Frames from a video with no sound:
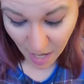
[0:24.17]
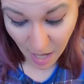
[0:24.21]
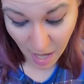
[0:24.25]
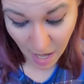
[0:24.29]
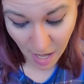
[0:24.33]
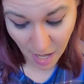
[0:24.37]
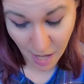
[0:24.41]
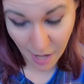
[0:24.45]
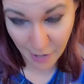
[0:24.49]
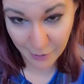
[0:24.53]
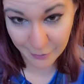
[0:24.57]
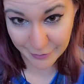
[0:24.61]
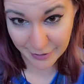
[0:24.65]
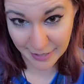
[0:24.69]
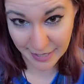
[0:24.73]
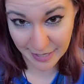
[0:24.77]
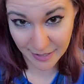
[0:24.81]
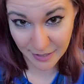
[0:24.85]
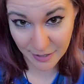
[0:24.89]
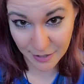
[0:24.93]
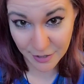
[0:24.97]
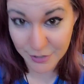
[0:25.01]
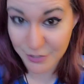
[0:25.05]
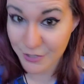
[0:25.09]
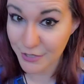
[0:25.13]
All right,
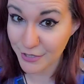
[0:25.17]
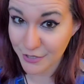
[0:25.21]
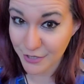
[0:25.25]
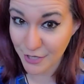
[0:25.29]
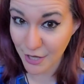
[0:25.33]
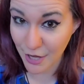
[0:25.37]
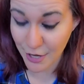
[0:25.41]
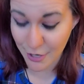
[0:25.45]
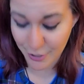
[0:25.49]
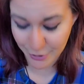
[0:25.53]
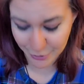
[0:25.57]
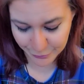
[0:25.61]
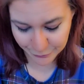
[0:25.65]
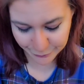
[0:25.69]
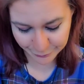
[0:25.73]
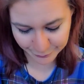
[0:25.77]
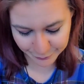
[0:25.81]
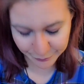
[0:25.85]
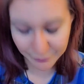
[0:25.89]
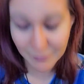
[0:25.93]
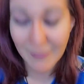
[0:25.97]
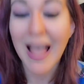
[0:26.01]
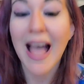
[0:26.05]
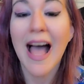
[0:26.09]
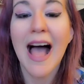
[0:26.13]
so
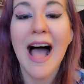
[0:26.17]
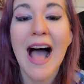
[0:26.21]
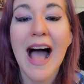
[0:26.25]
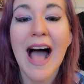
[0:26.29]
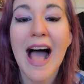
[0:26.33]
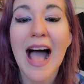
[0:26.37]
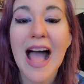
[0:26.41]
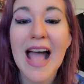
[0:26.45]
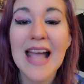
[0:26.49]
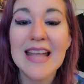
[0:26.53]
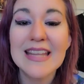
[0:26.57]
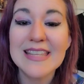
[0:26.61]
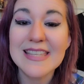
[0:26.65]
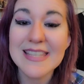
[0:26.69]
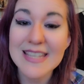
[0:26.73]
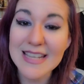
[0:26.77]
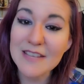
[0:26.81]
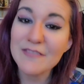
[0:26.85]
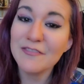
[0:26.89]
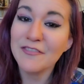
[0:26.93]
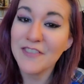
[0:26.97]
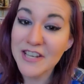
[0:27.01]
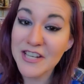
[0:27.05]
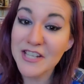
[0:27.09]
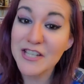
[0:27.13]
I
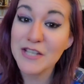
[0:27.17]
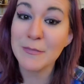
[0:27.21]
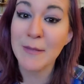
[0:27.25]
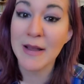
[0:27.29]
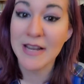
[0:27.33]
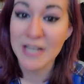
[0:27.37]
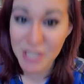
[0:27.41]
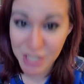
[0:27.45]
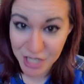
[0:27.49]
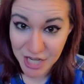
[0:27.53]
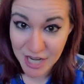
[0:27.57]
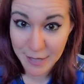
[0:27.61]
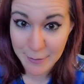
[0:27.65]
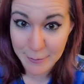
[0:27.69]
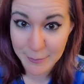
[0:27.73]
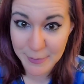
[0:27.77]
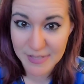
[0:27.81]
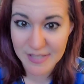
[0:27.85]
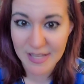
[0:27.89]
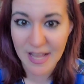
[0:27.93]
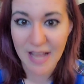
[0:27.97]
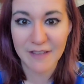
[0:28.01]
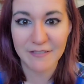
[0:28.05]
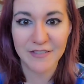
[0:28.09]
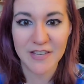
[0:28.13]
did finish my
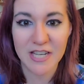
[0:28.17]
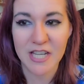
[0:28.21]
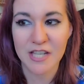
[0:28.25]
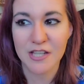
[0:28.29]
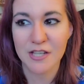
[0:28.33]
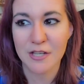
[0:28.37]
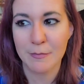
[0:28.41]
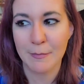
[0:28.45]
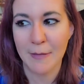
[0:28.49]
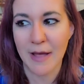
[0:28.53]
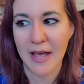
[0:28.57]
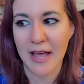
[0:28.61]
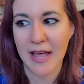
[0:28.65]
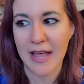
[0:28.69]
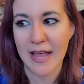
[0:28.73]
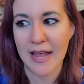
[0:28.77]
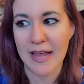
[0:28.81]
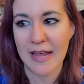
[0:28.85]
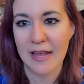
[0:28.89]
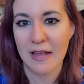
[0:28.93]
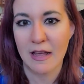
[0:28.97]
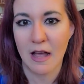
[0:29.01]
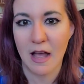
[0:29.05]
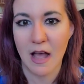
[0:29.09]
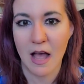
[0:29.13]
chips. I finished
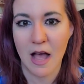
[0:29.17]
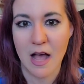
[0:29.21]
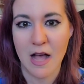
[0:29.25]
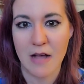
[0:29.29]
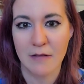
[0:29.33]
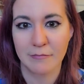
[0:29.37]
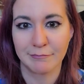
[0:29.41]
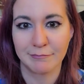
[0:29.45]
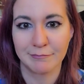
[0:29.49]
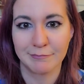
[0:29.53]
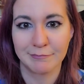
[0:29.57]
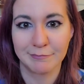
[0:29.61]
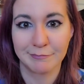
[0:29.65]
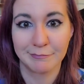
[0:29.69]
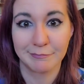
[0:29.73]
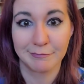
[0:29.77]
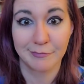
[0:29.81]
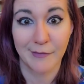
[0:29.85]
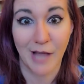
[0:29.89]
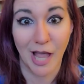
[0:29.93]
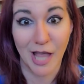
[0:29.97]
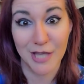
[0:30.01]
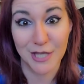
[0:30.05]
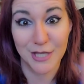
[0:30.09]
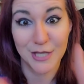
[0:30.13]
my
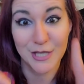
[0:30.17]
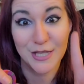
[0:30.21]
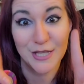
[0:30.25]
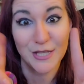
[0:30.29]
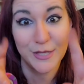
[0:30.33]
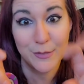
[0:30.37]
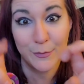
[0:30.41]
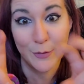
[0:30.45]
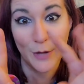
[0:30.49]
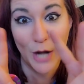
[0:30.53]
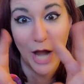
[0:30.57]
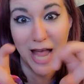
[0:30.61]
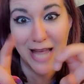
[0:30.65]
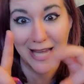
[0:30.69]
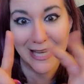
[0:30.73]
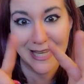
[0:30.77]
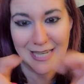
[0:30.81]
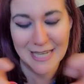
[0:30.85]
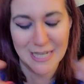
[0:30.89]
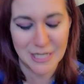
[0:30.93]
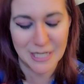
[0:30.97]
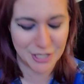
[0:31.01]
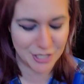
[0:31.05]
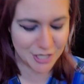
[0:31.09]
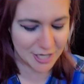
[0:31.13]

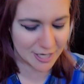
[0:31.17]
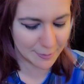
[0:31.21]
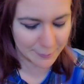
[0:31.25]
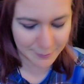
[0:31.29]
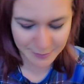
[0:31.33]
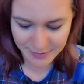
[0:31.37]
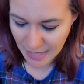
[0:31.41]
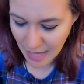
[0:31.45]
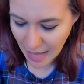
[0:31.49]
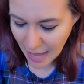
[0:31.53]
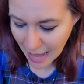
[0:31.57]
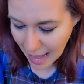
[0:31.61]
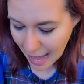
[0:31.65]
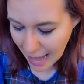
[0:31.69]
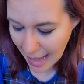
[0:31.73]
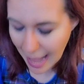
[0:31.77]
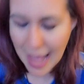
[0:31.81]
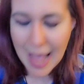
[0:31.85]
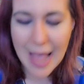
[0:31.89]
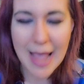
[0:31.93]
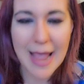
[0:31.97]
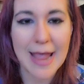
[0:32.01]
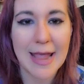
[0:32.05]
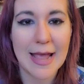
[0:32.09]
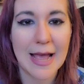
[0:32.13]
sobriety chips.
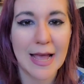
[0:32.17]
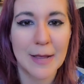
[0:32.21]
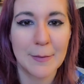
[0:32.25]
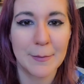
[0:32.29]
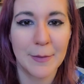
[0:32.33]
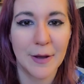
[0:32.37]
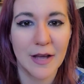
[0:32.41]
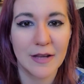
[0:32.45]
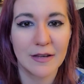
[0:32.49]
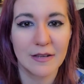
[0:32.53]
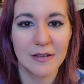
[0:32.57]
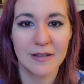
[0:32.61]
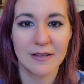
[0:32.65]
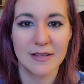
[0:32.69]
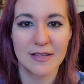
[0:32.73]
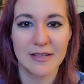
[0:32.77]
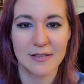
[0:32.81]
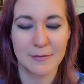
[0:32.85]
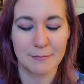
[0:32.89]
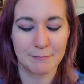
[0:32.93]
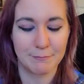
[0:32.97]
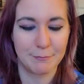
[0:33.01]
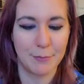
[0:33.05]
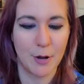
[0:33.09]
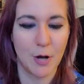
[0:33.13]
I bought
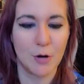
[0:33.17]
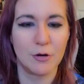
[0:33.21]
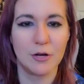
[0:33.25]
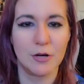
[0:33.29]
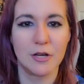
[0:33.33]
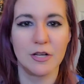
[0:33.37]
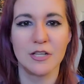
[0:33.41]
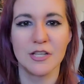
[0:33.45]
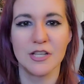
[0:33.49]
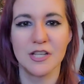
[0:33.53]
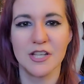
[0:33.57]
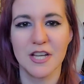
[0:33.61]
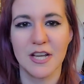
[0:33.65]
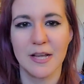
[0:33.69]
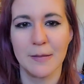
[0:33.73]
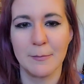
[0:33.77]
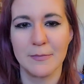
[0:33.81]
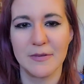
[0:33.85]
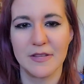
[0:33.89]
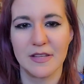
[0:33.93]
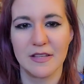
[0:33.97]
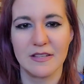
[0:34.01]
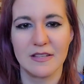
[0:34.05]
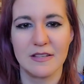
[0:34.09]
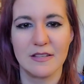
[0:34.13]
these poker
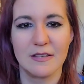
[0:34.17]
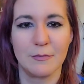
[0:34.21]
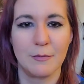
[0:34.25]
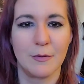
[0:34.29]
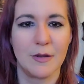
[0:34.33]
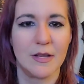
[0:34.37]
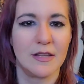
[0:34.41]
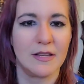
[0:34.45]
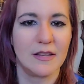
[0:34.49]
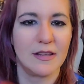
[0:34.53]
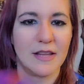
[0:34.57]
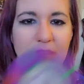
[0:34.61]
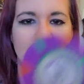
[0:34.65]
chips. This is what they